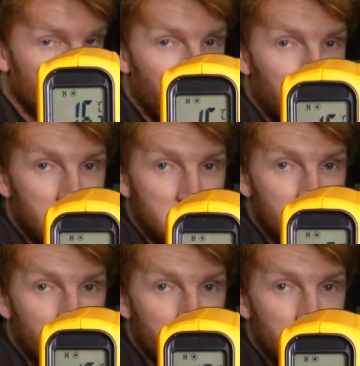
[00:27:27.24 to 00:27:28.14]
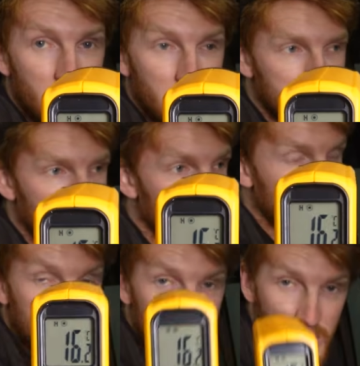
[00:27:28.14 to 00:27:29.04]
that a baseline
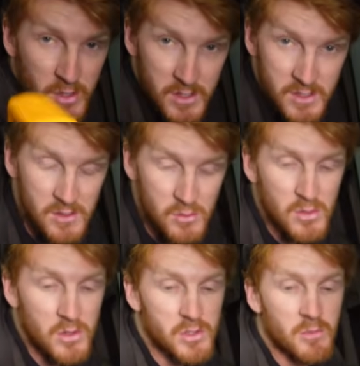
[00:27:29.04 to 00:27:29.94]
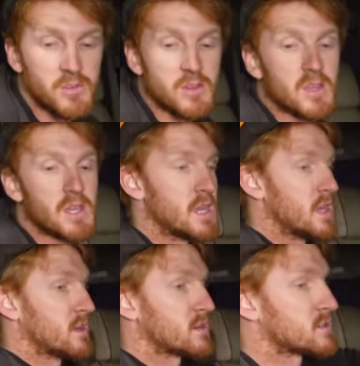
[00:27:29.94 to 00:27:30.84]
temperature of what it is in the workshop today,
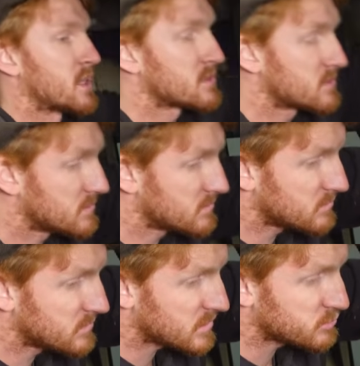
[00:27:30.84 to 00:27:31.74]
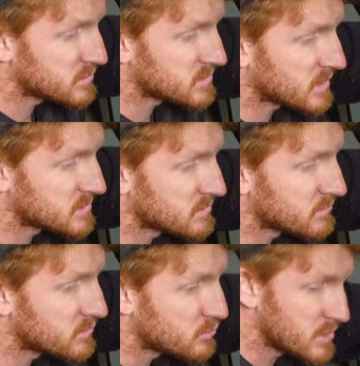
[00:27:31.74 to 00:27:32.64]
because that's been sat here
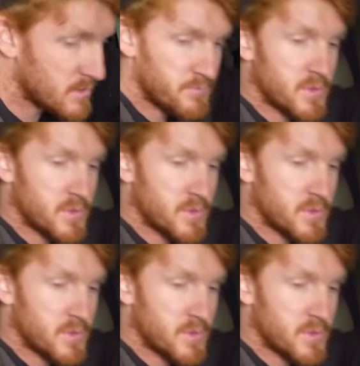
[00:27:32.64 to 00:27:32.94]
for a bit.